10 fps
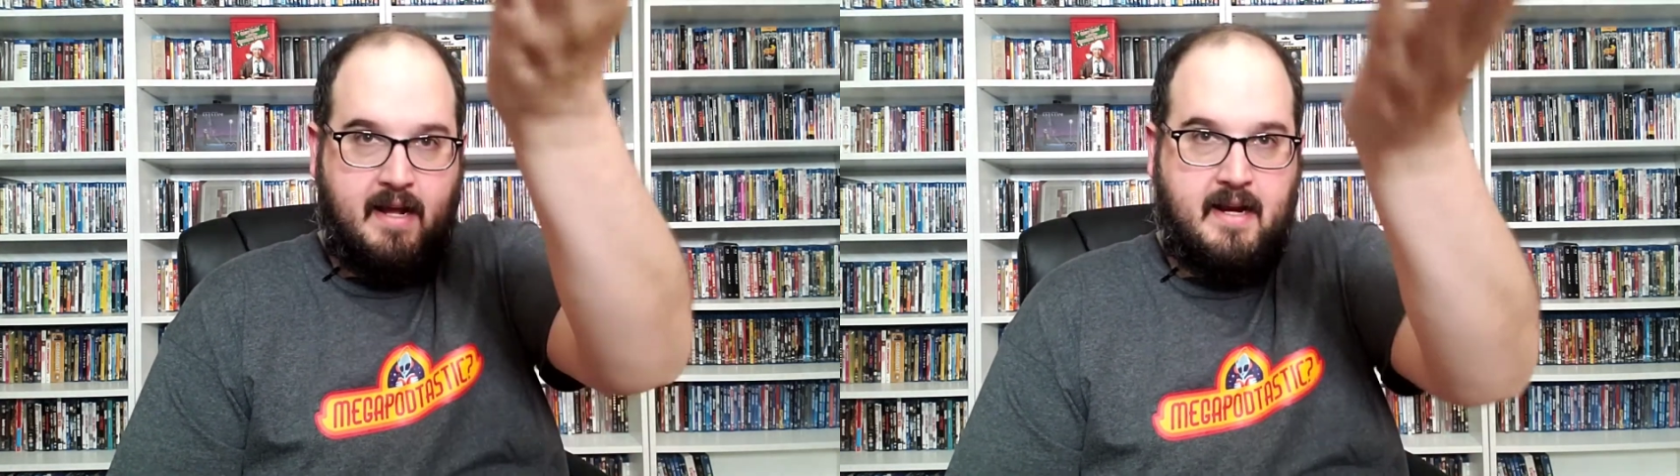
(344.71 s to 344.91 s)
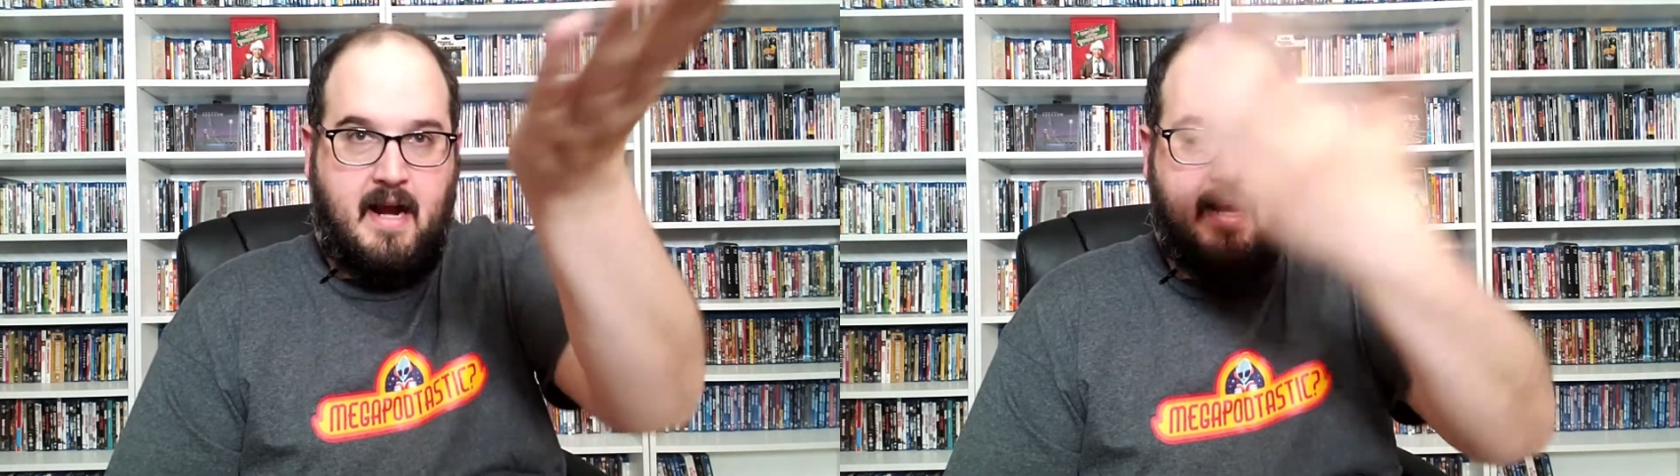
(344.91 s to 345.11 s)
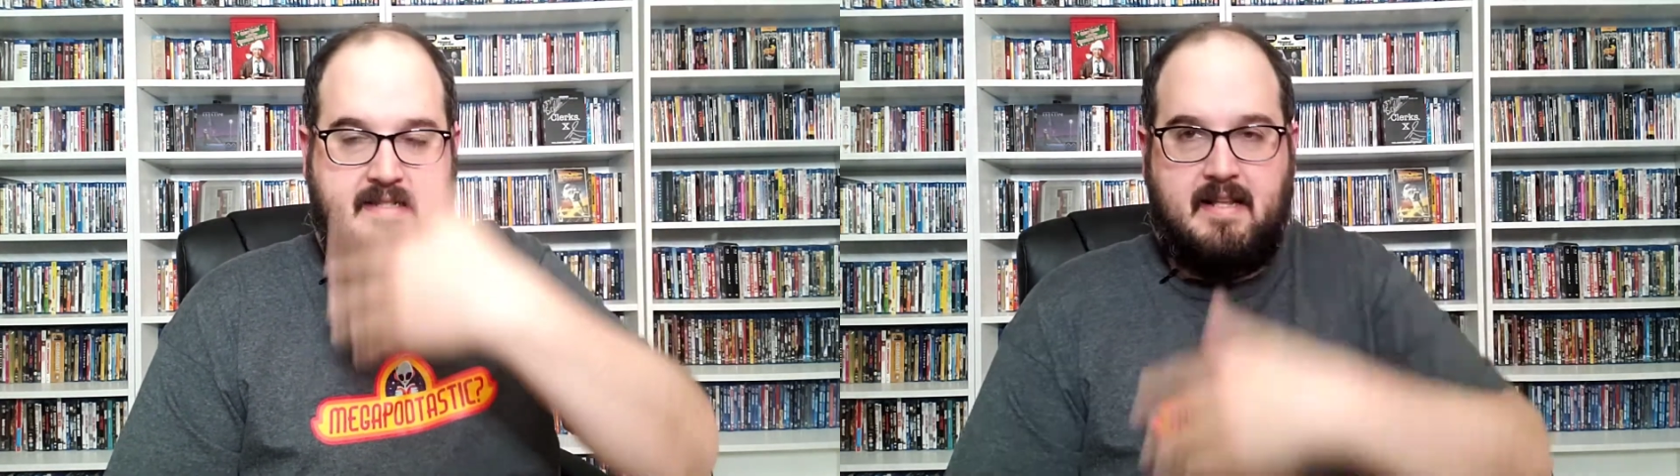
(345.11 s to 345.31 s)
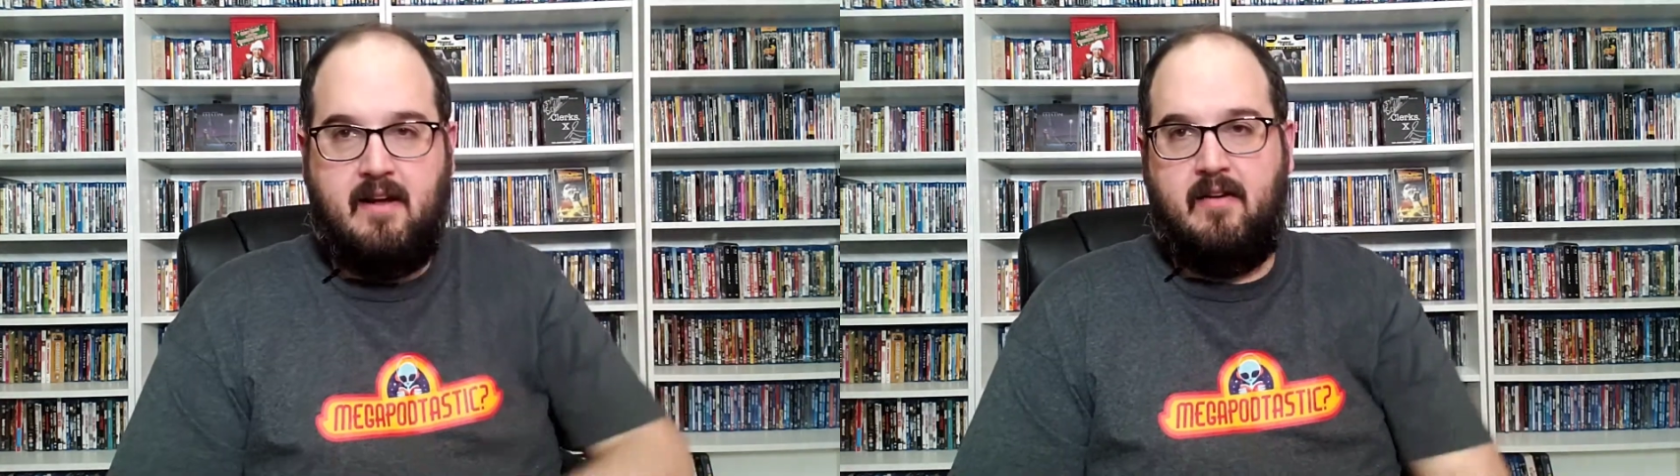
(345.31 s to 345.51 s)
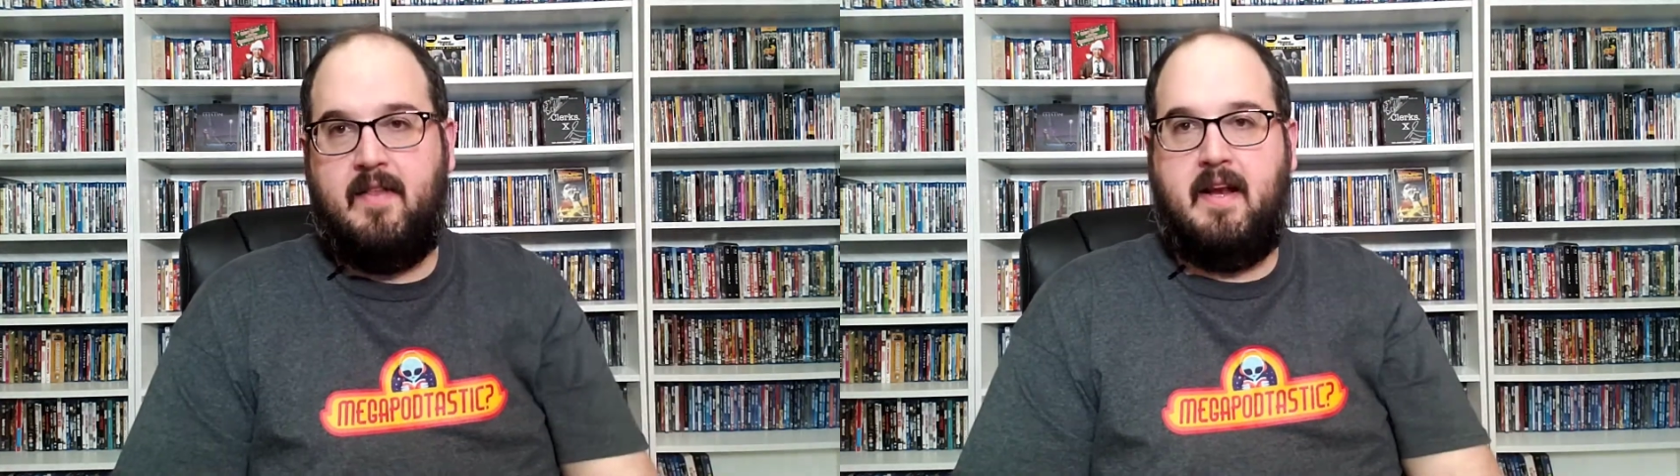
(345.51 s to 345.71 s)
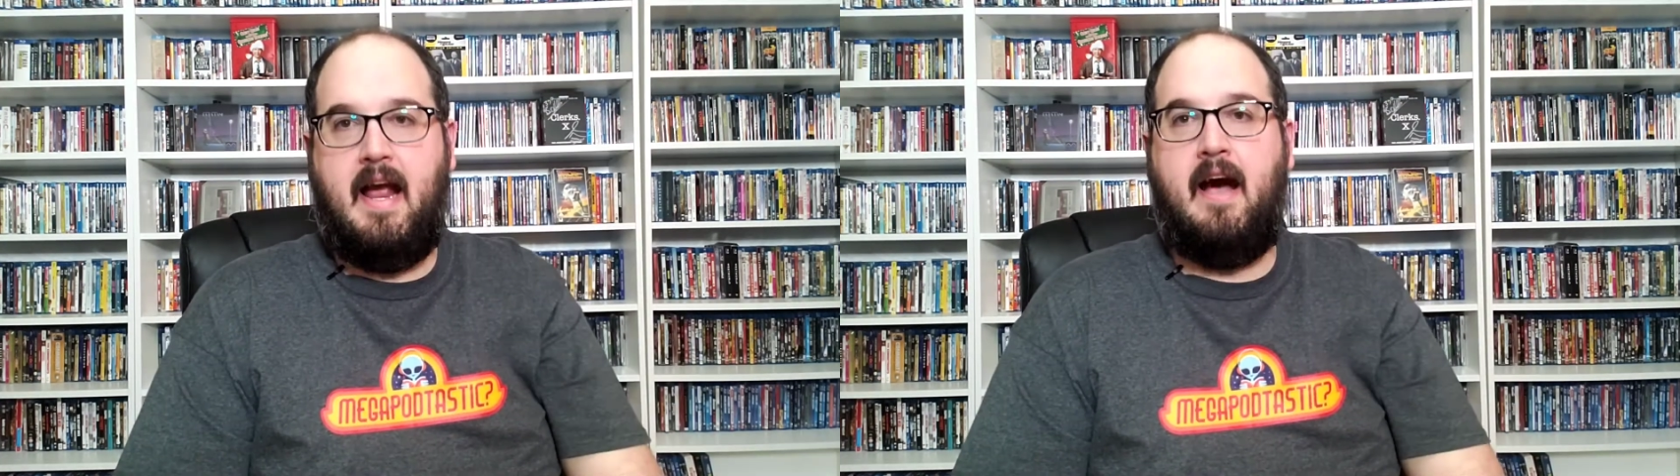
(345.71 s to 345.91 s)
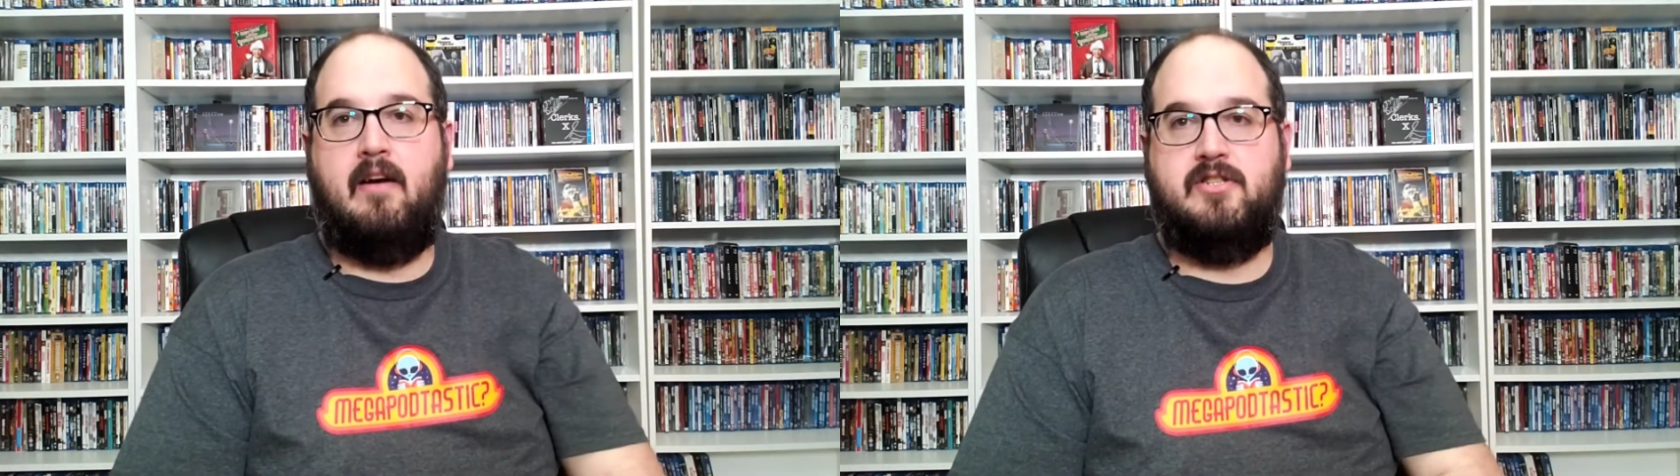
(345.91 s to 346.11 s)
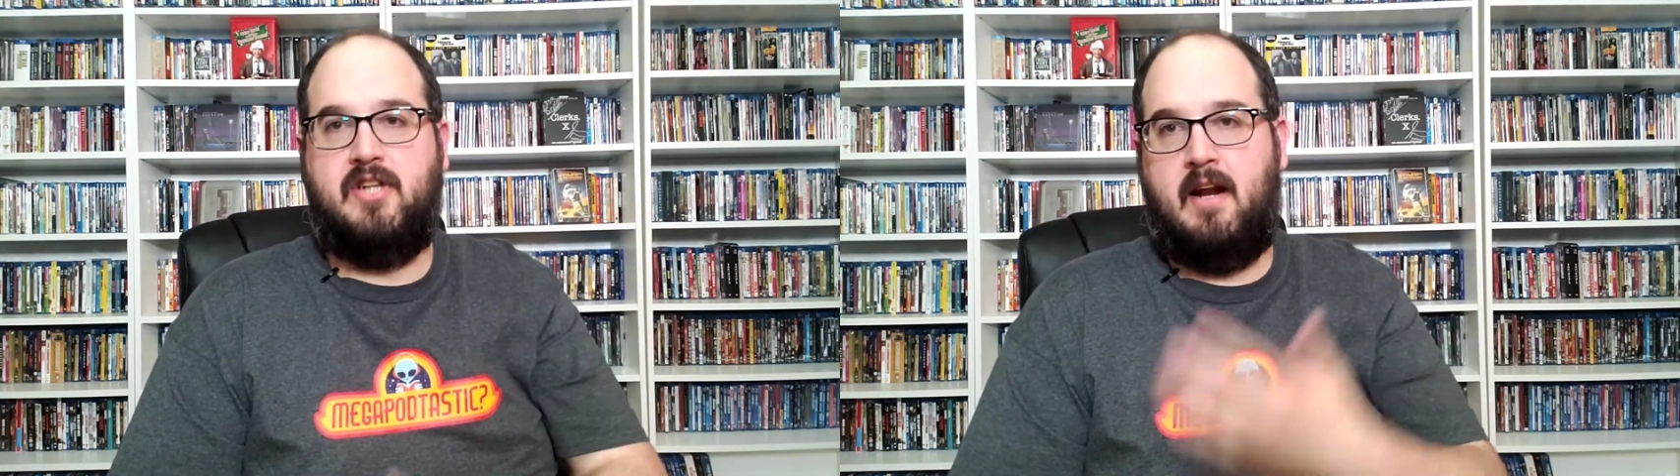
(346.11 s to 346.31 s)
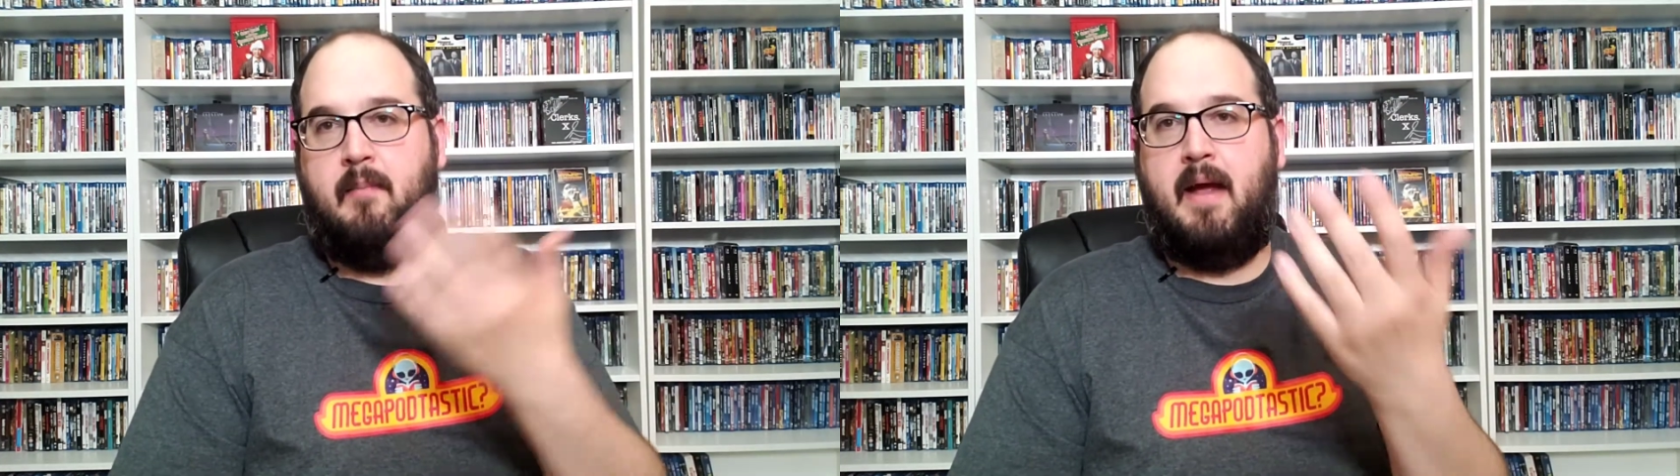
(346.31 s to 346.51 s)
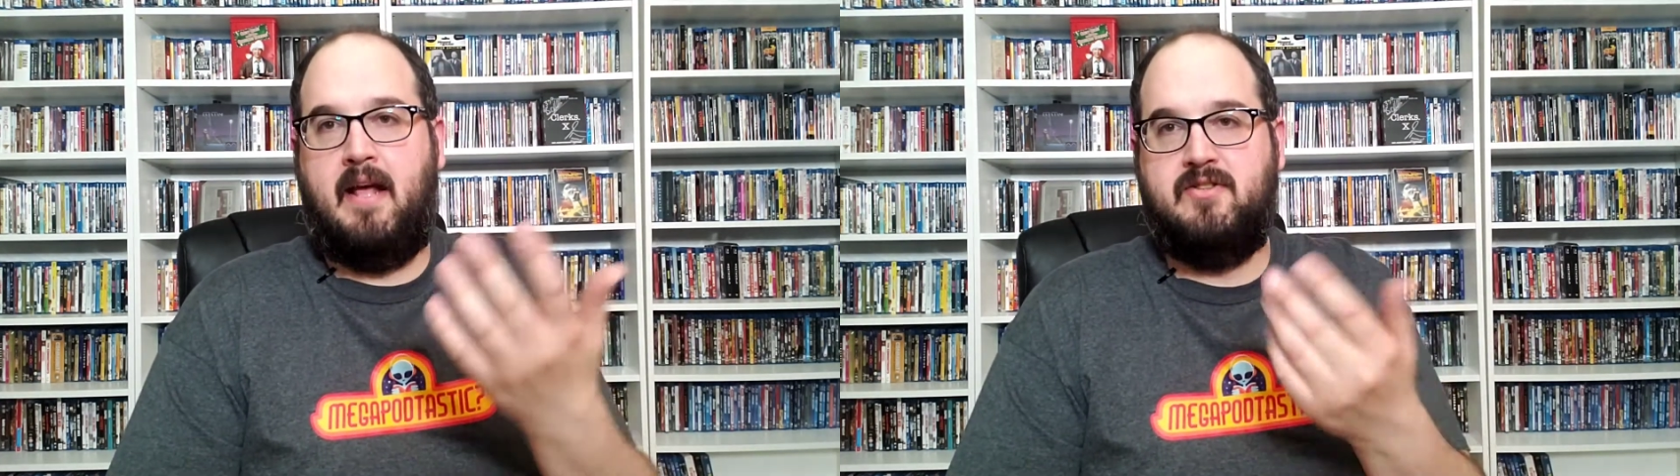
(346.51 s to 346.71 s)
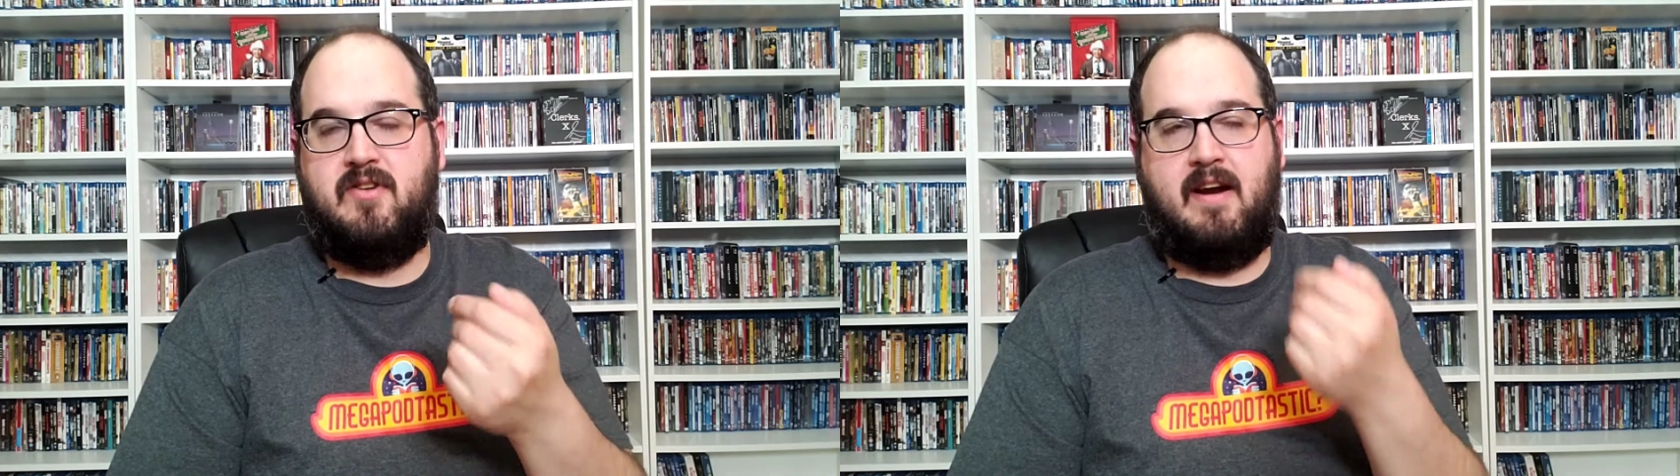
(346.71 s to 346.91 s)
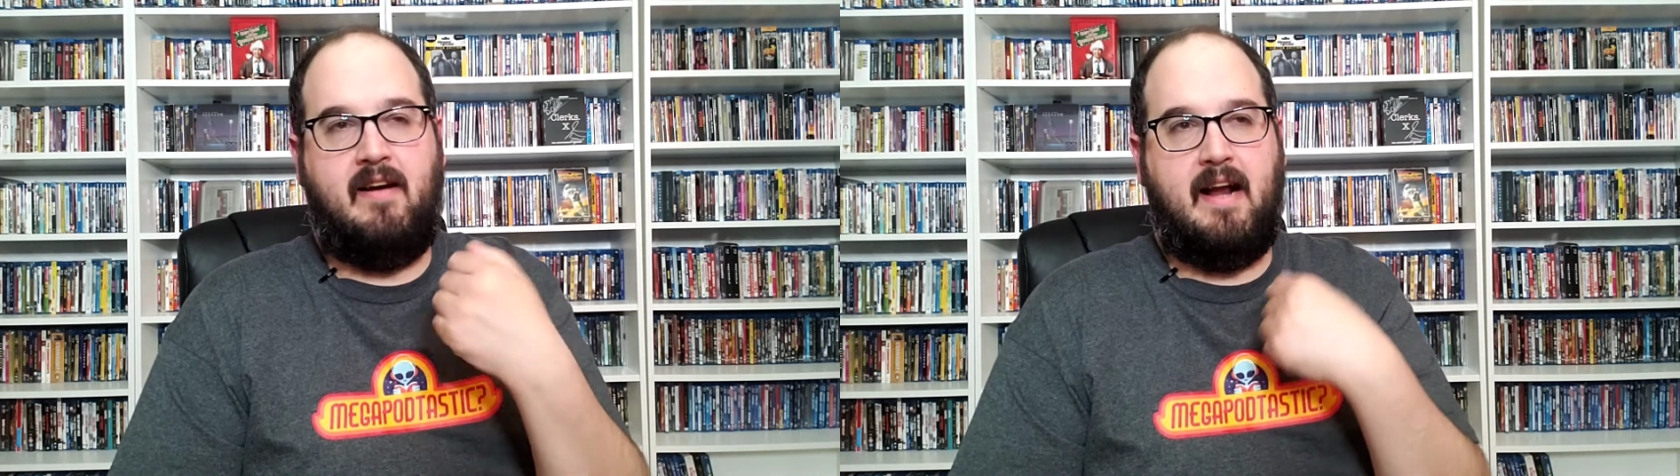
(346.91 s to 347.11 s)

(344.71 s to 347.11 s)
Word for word: a guy sitting on the couch and I'm answering.